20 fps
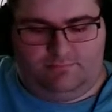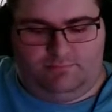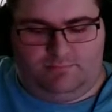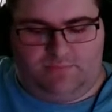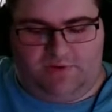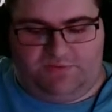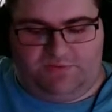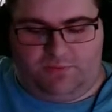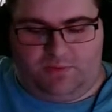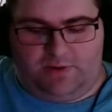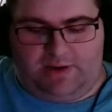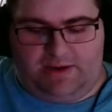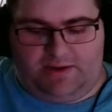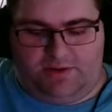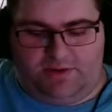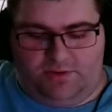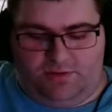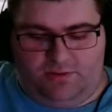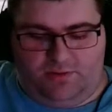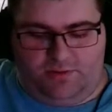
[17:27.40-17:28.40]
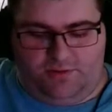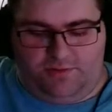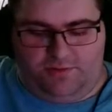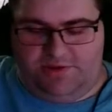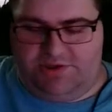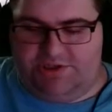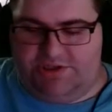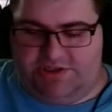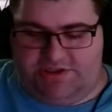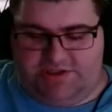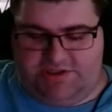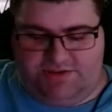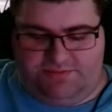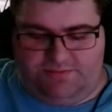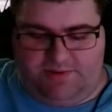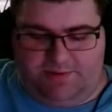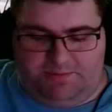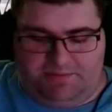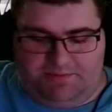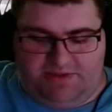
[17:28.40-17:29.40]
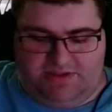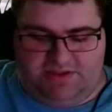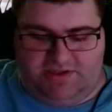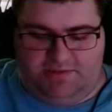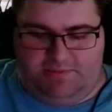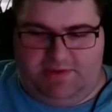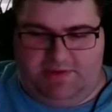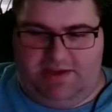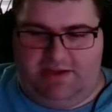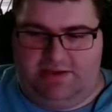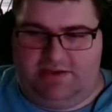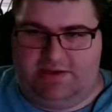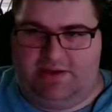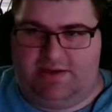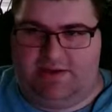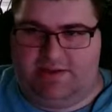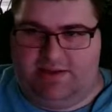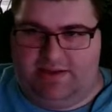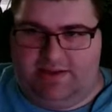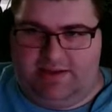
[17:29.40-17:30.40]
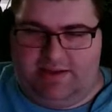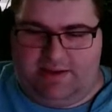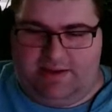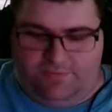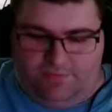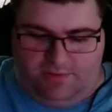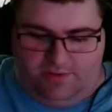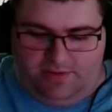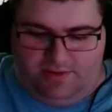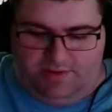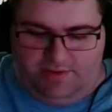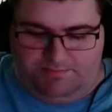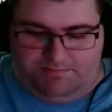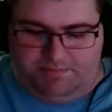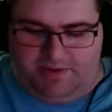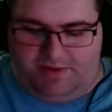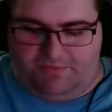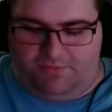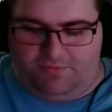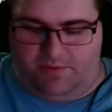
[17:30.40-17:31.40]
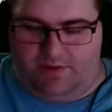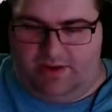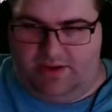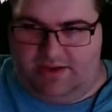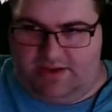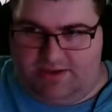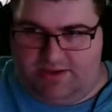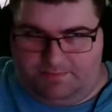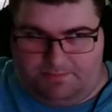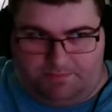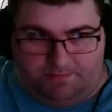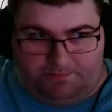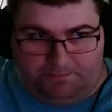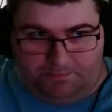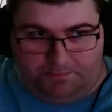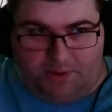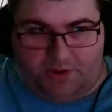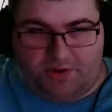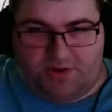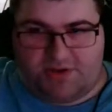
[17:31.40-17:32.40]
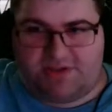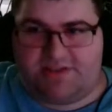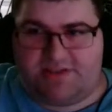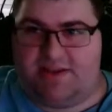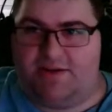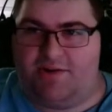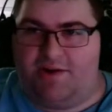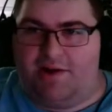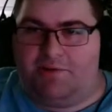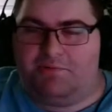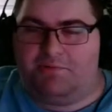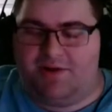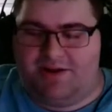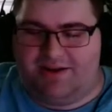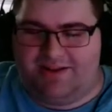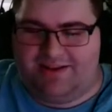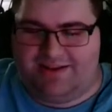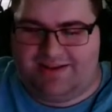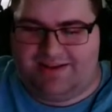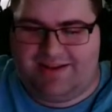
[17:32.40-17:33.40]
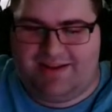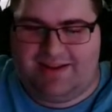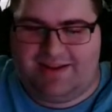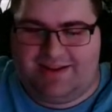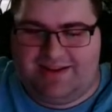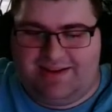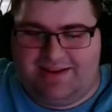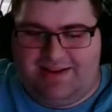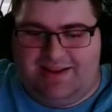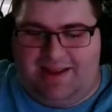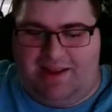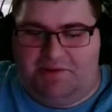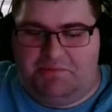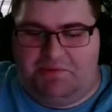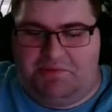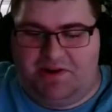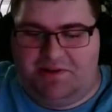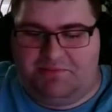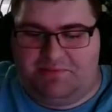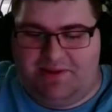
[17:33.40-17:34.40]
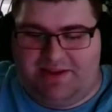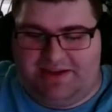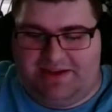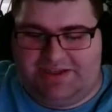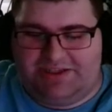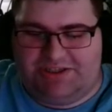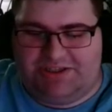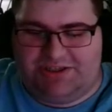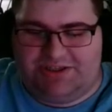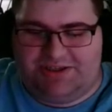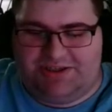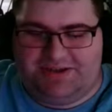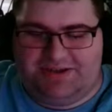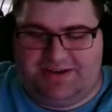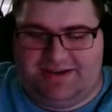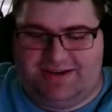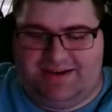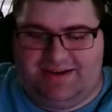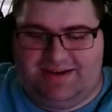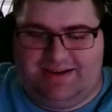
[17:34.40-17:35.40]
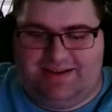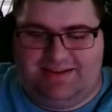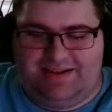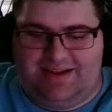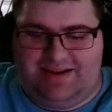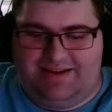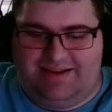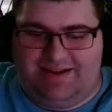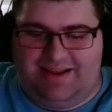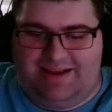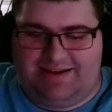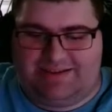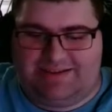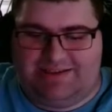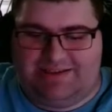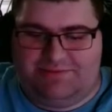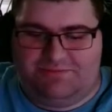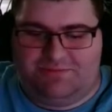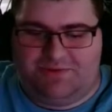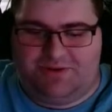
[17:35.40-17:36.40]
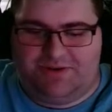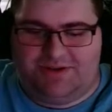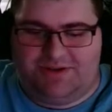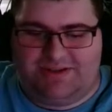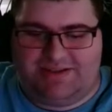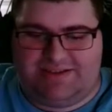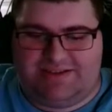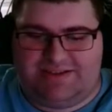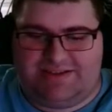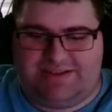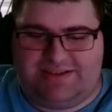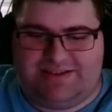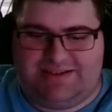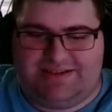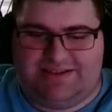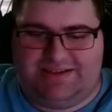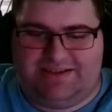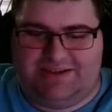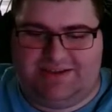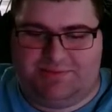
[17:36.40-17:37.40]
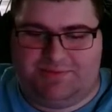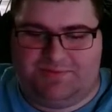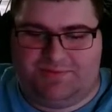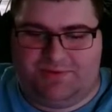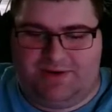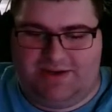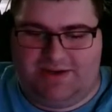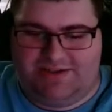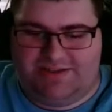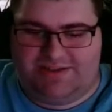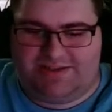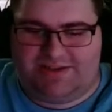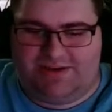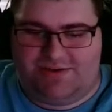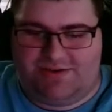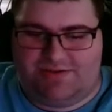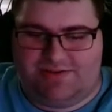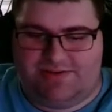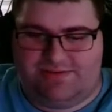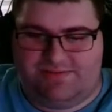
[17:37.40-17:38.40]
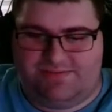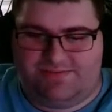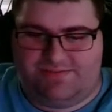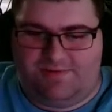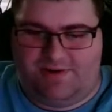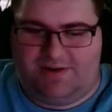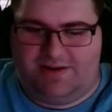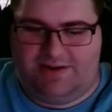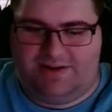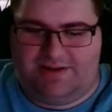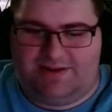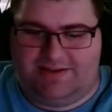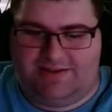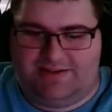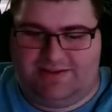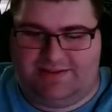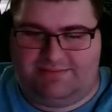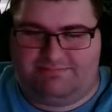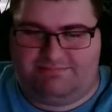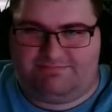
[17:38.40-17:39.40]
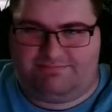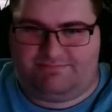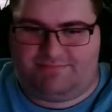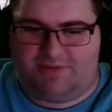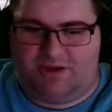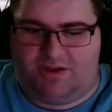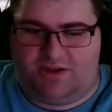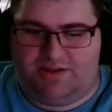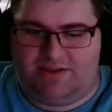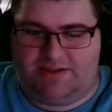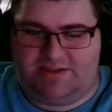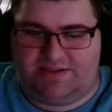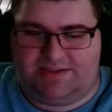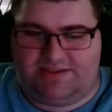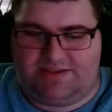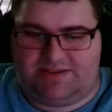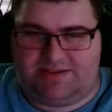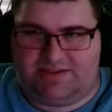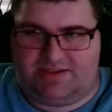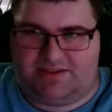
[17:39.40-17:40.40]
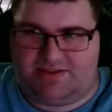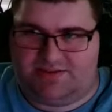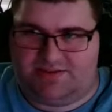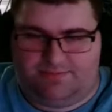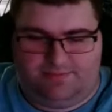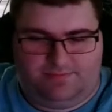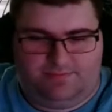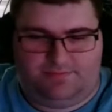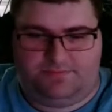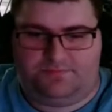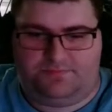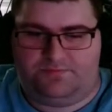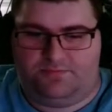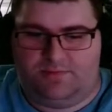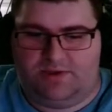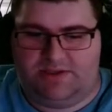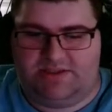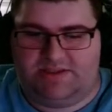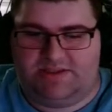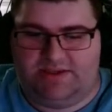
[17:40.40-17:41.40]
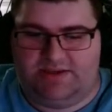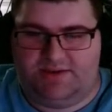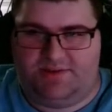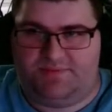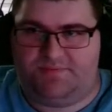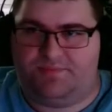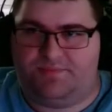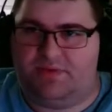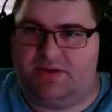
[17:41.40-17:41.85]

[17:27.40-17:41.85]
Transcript: Before I go through and just rip this command on like every parse there, I wanna make sure that it actually works. Before I just go and run it on all these ones here.